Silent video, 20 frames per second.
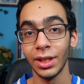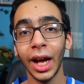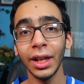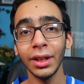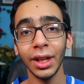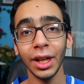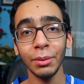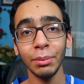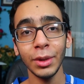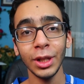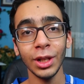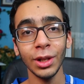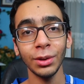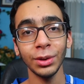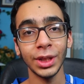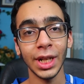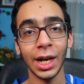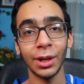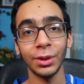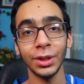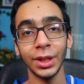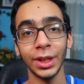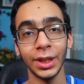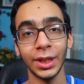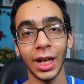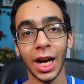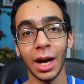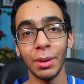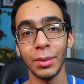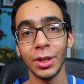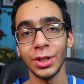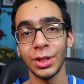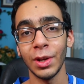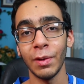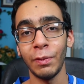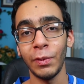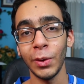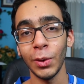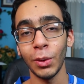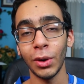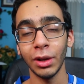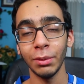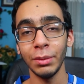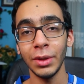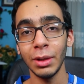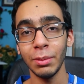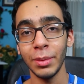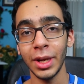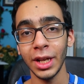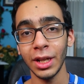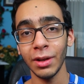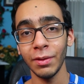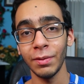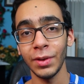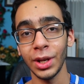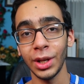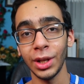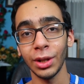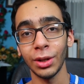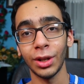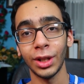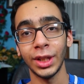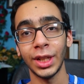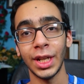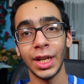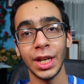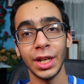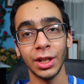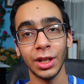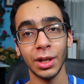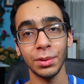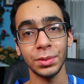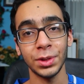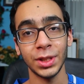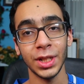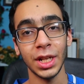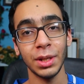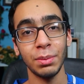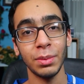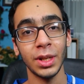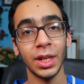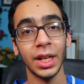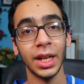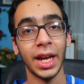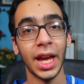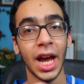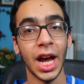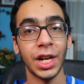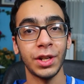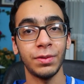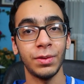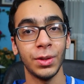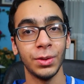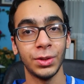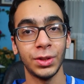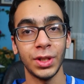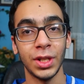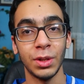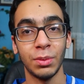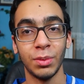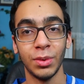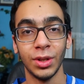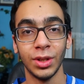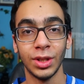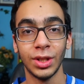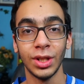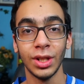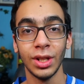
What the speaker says: And let me know down in the comments if you want me to make a video on the income statement and cash flow statement.